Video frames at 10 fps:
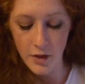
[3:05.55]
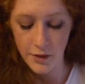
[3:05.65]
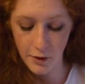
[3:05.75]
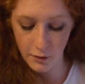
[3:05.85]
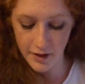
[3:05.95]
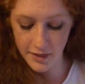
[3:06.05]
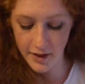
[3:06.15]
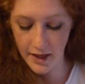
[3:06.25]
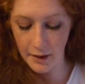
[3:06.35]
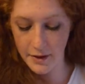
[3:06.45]
The only thing
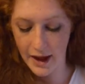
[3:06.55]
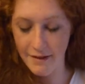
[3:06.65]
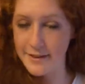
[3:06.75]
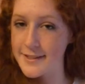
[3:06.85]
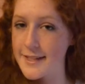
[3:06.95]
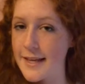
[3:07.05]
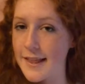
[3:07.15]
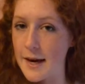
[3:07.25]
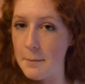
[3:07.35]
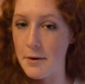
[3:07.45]
I would have to say
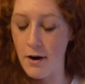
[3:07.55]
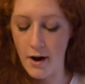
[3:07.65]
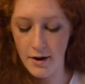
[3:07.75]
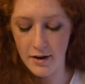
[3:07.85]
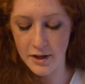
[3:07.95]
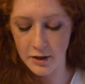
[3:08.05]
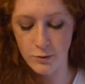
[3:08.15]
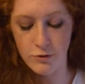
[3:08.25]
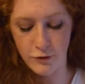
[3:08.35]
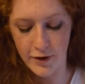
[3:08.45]
that I'm not a
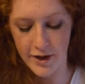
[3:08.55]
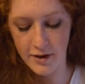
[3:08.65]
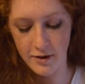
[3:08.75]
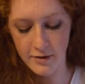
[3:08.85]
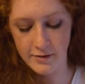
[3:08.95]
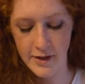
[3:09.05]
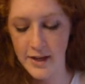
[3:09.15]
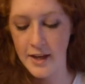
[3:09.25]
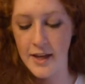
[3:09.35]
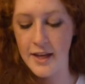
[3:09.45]
huge fan of
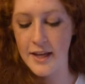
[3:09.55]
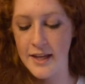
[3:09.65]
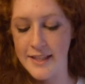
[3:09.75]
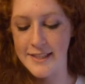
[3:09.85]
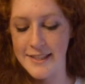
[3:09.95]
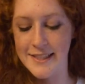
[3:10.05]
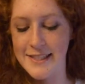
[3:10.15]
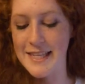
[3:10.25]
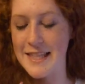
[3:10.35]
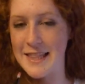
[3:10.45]
is
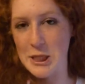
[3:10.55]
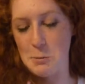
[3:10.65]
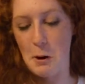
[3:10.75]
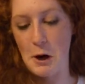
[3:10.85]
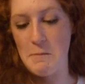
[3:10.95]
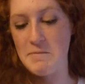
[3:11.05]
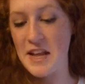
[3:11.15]
this part.